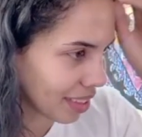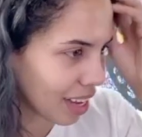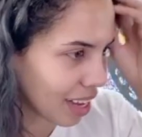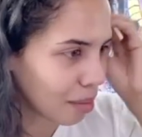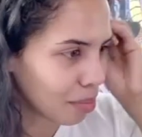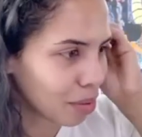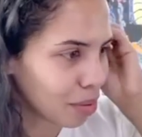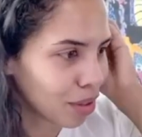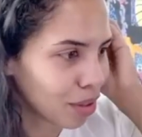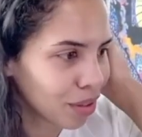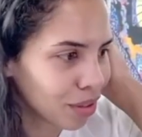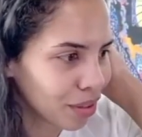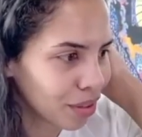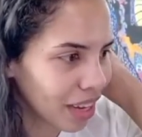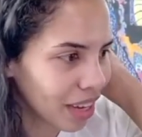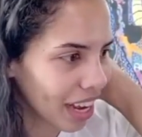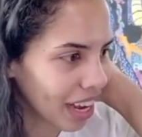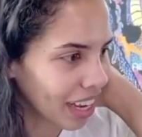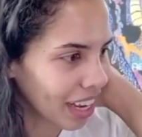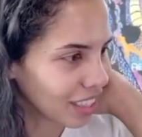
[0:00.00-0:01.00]

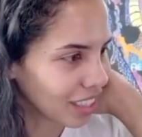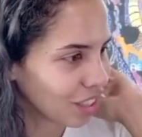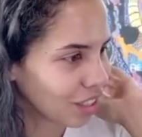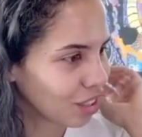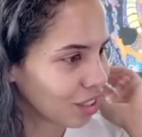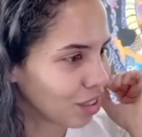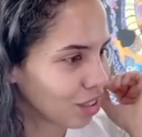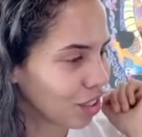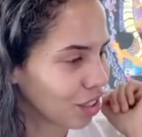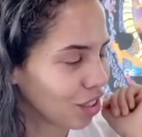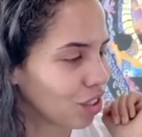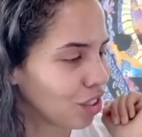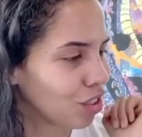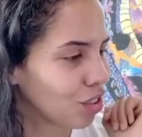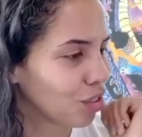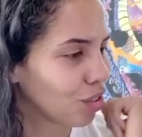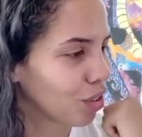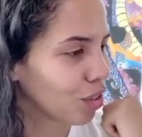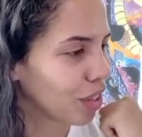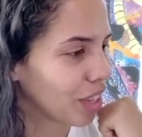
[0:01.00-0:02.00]
Apu has to
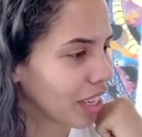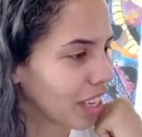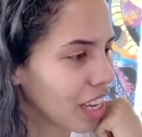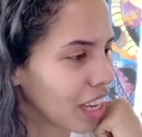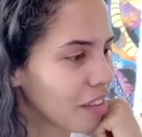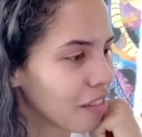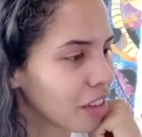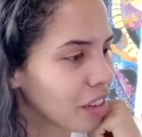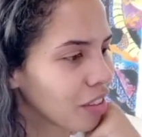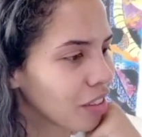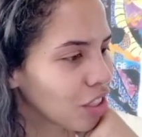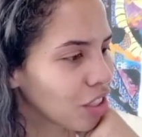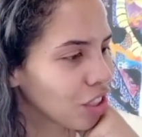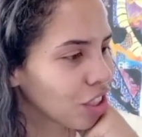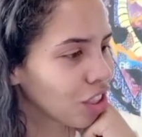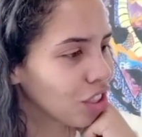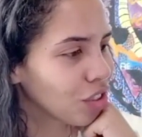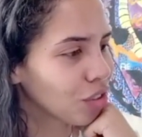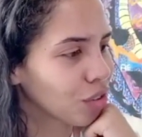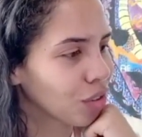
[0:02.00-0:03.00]
destroy it. Even if he's
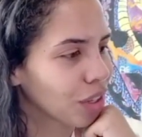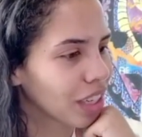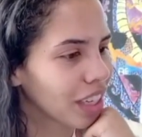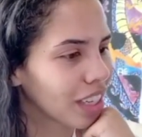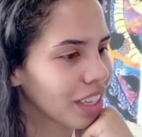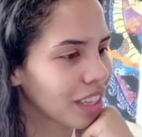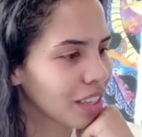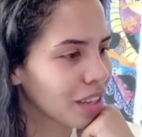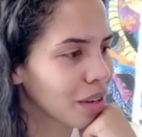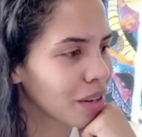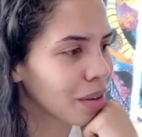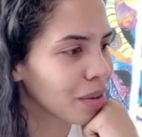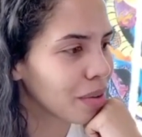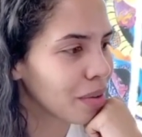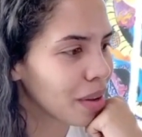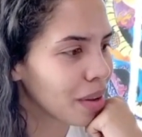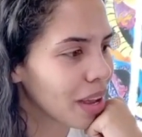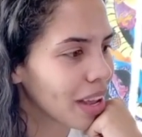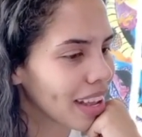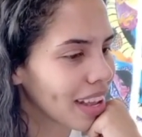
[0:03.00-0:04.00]
destroyed it,
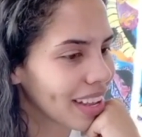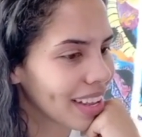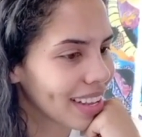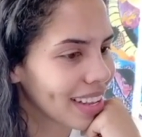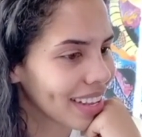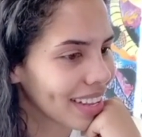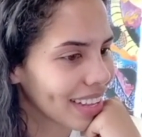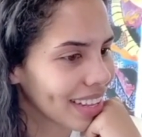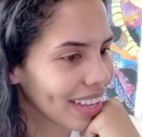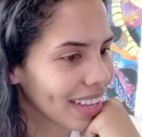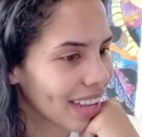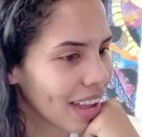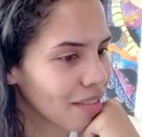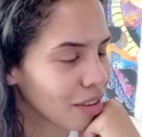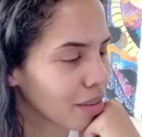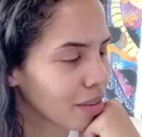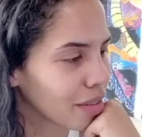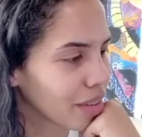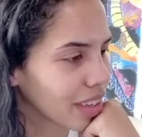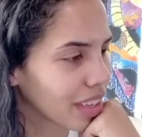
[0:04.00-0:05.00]
though,
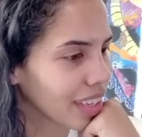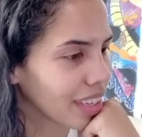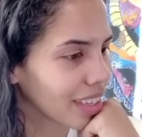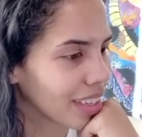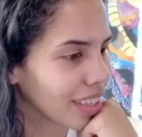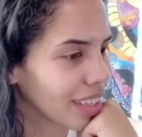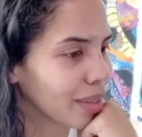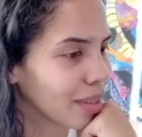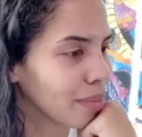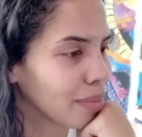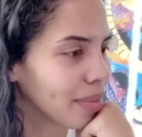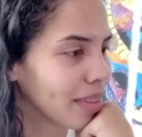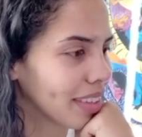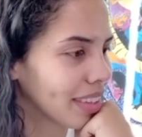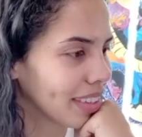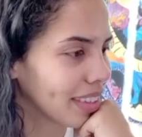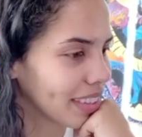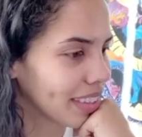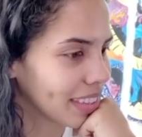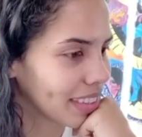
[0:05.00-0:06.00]
everyone would kill him,
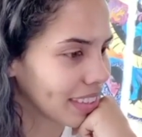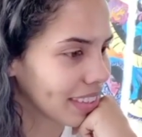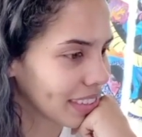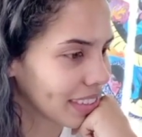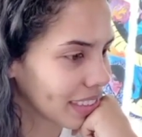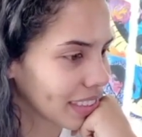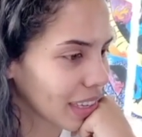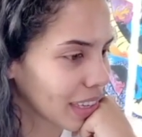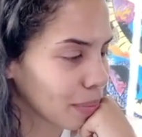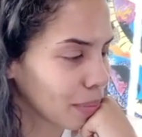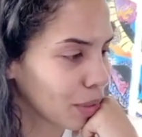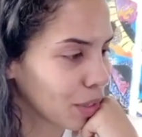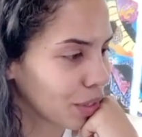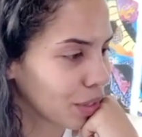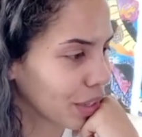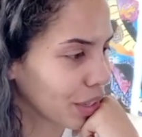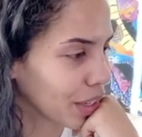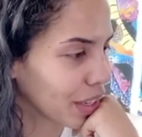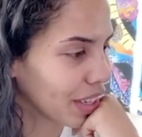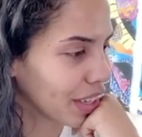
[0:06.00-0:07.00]
I'm
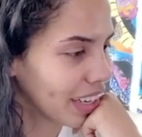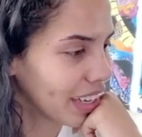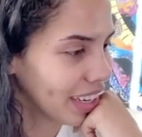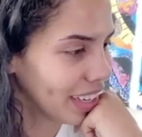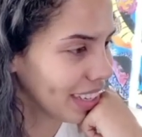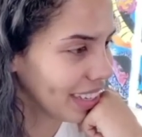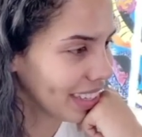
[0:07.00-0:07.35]
sure.